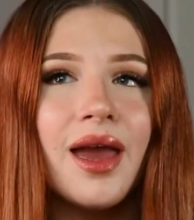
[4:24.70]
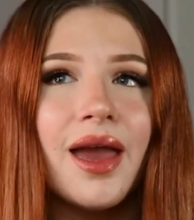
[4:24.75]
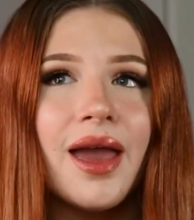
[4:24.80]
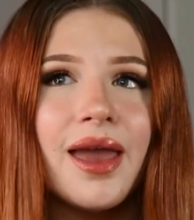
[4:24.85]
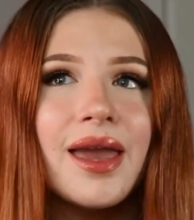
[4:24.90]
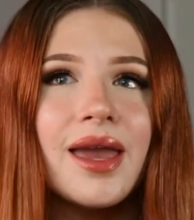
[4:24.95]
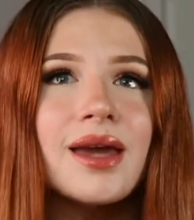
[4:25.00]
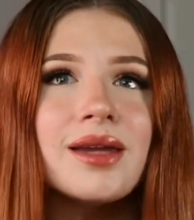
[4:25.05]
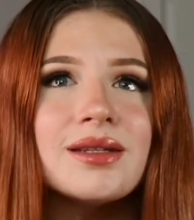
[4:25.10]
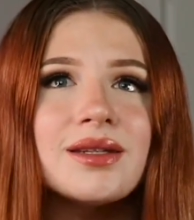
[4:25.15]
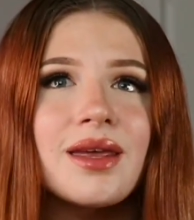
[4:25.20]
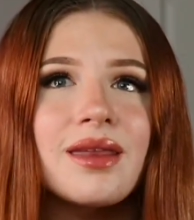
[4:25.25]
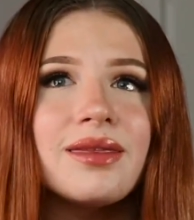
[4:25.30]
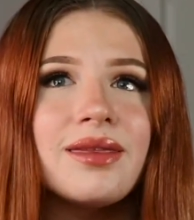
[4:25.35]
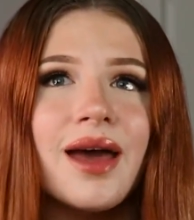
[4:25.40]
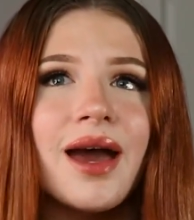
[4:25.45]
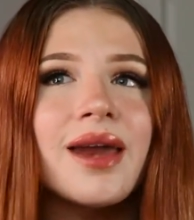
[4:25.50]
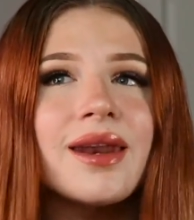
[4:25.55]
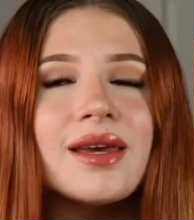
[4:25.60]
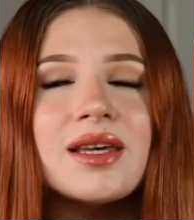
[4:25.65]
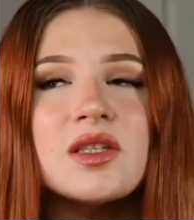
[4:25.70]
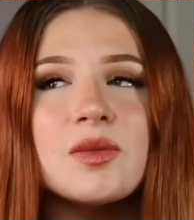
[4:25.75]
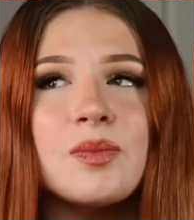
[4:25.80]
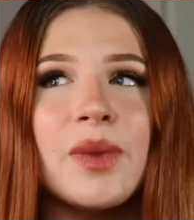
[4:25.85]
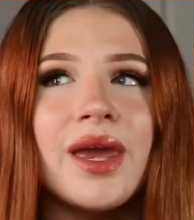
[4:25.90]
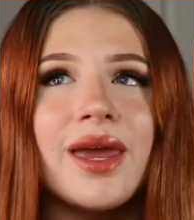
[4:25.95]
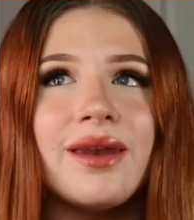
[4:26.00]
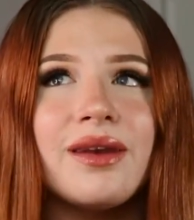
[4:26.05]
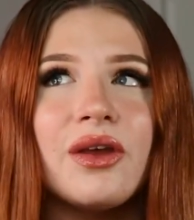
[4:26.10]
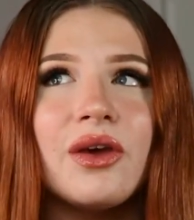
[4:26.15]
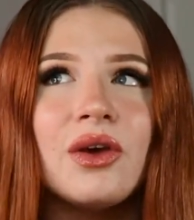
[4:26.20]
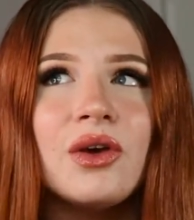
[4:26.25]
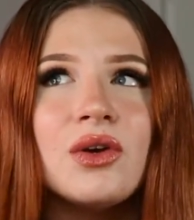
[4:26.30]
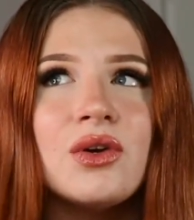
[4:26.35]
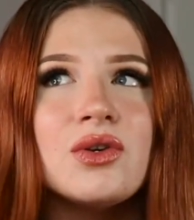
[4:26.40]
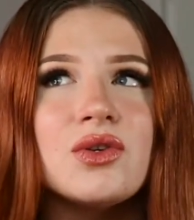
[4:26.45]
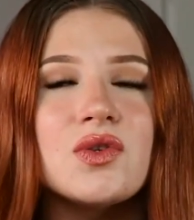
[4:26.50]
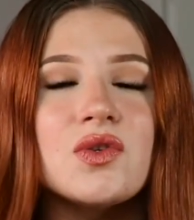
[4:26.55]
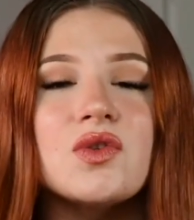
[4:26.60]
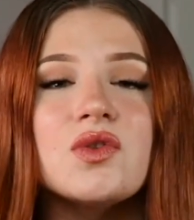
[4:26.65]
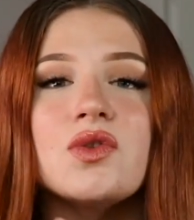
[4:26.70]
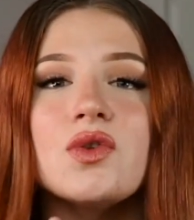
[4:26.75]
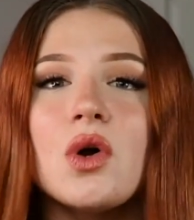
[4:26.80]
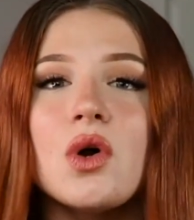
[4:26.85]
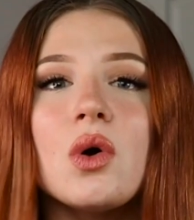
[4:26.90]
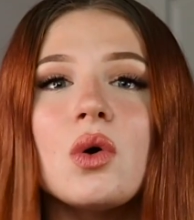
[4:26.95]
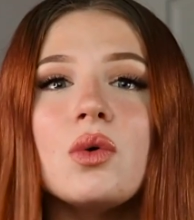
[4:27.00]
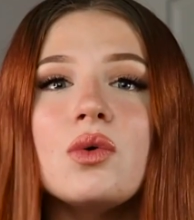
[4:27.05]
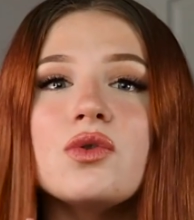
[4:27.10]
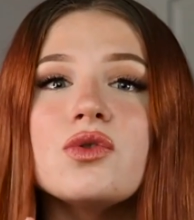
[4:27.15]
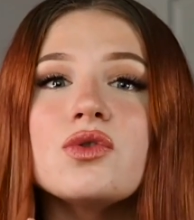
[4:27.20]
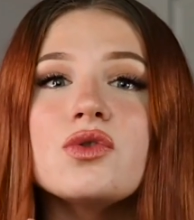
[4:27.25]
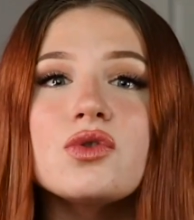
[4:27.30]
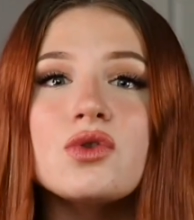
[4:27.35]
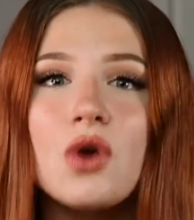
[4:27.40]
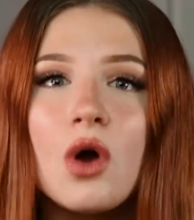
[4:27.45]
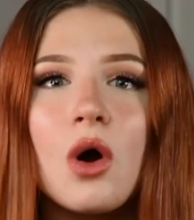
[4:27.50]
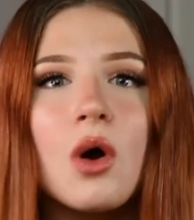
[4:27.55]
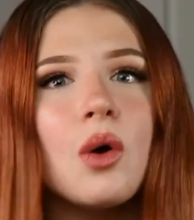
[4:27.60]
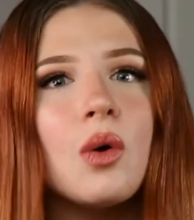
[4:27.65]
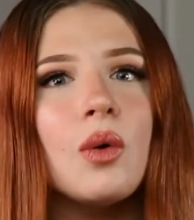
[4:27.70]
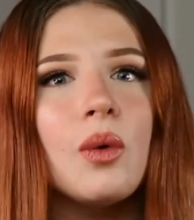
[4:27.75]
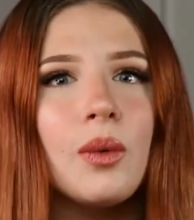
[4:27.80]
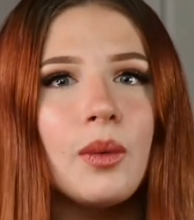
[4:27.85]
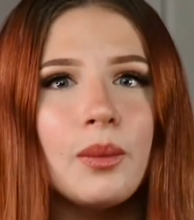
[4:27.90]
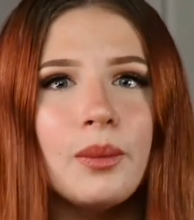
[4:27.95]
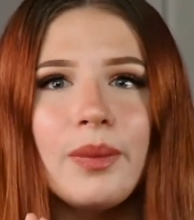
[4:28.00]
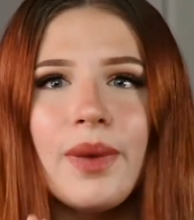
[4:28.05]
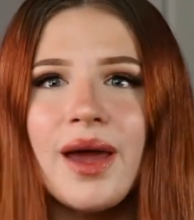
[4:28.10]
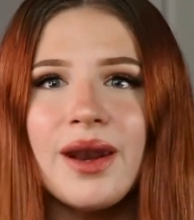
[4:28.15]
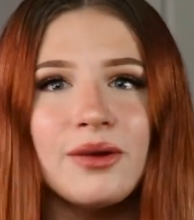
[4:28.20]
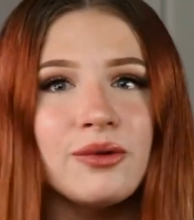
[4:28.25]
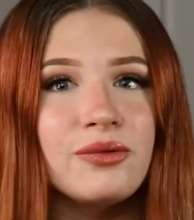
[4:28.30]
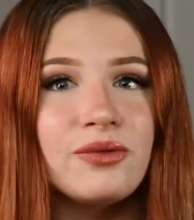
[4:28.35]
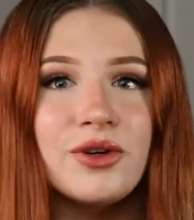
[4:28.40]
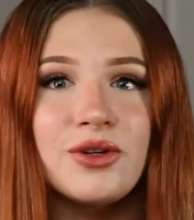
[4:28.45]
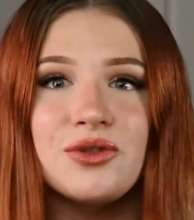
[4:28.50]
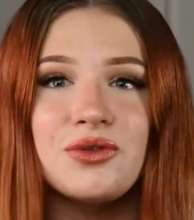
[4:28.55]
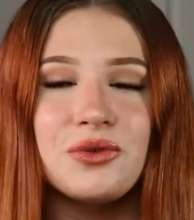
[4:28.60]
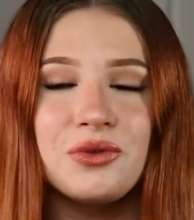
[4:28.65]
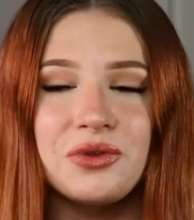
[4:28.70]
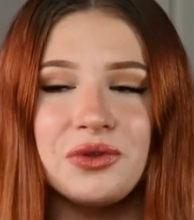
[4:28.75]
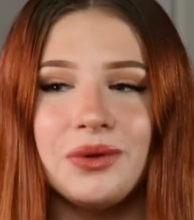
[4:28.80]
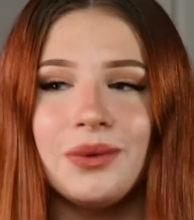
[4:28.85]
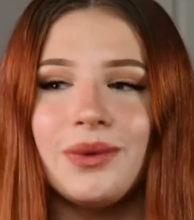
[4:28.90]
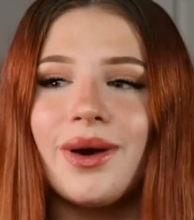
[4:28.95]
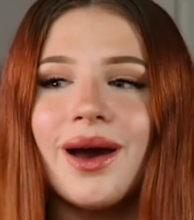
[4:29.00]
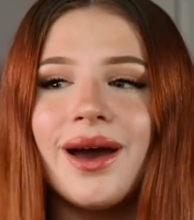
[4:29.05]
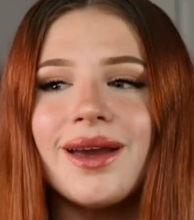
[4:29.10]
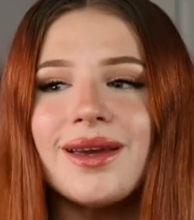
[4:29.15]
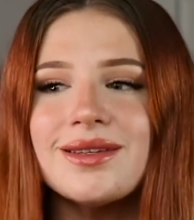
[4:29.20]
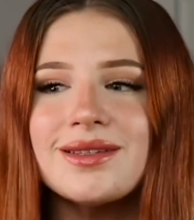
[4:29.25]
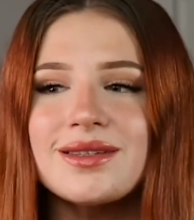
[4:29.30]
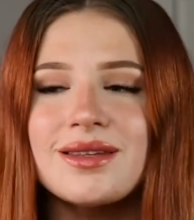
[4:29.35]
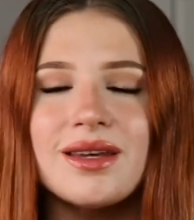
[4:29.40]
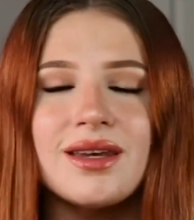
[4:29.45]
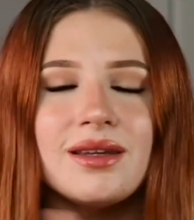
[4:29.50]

And that has been so, so beneficial, you guys.